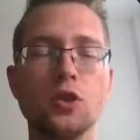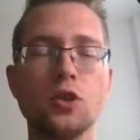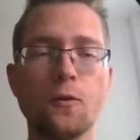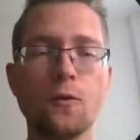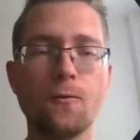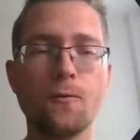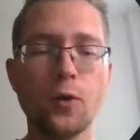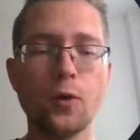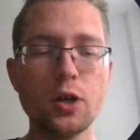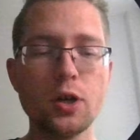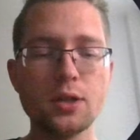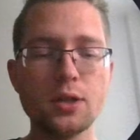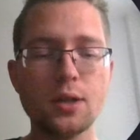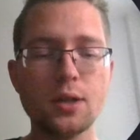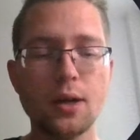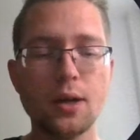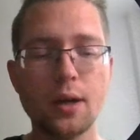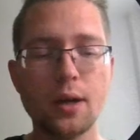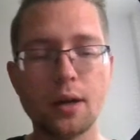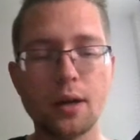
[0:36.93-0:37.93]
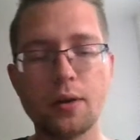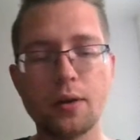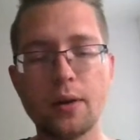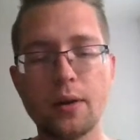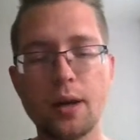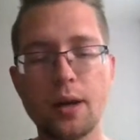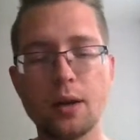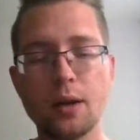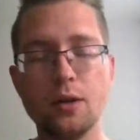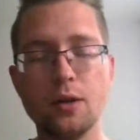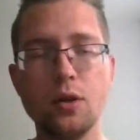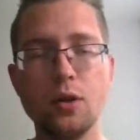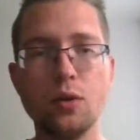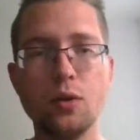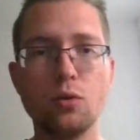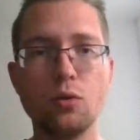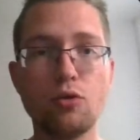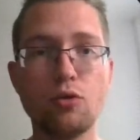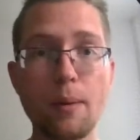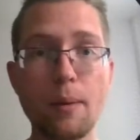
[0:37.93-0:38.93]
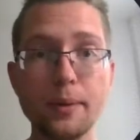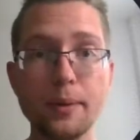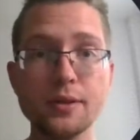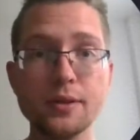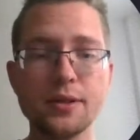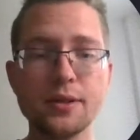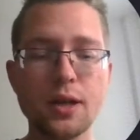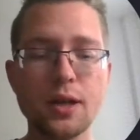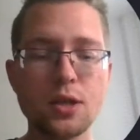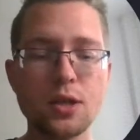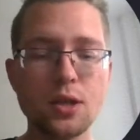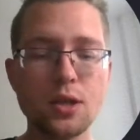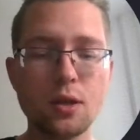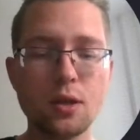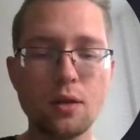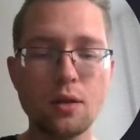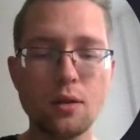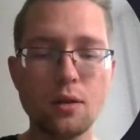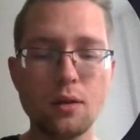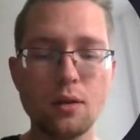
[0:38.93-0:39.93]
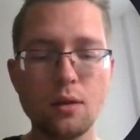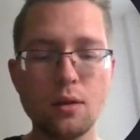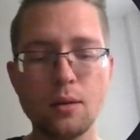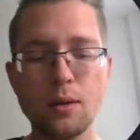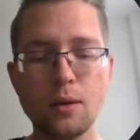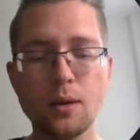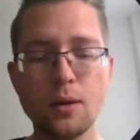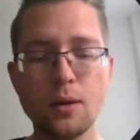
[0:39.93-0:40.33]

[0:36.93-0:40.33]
So first, I create a new REPL session.